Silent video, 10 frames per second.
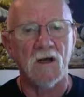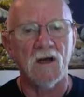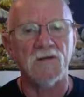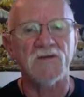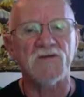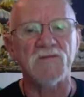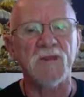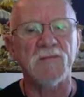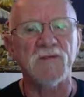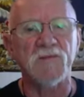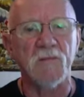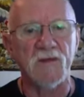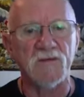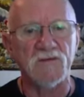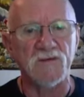others people's
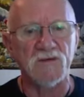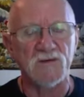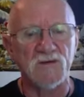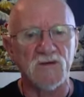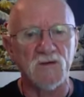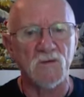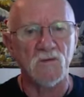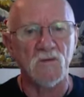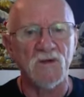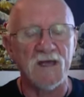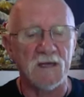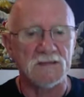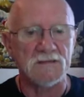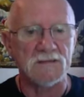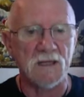messages with
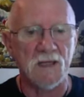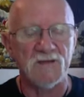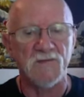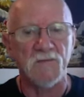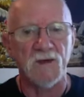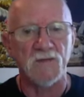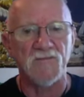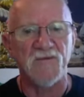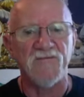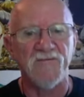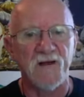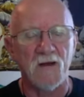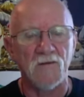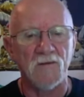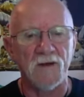us has been
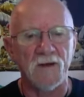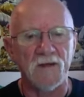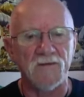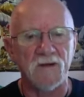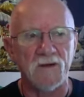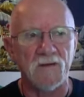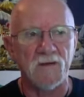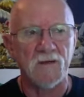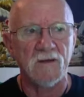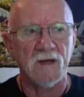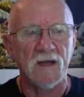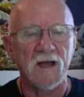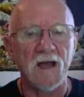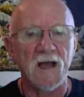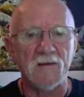profound as a
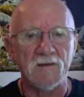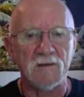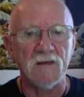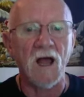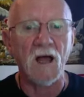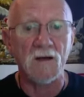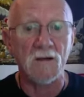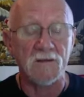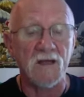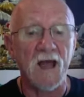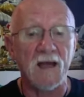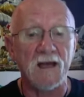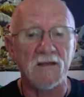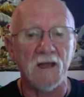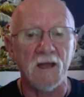
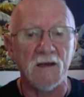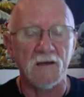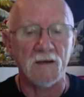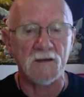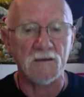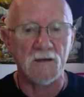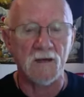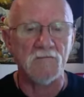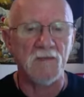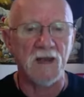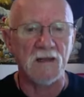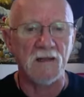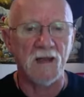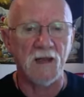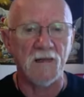guiding light in many
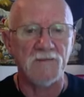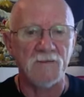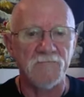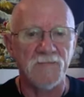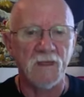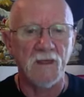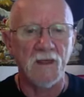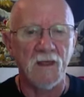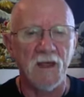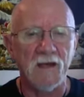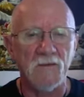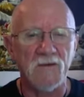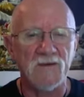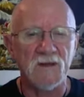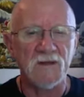lives. And
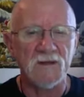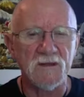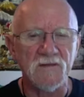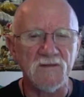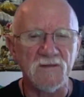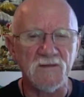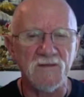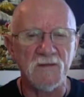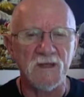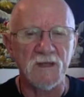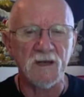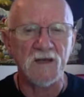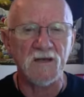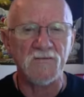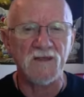this is the
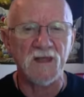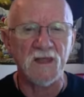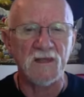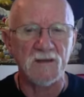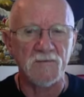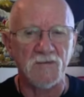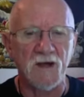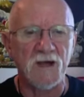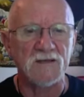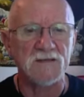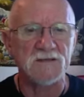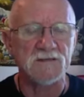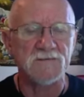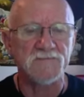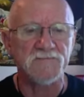beginning of the healing
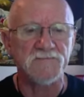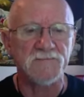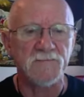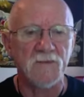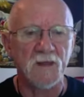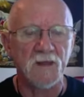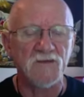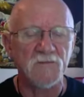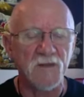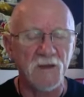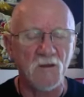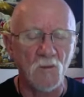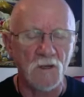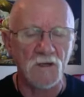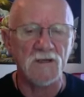practice, is
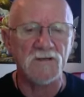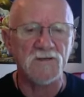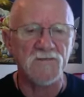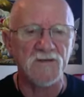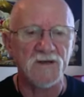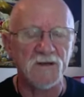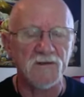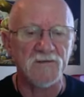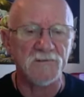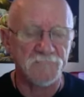being willing to forgive.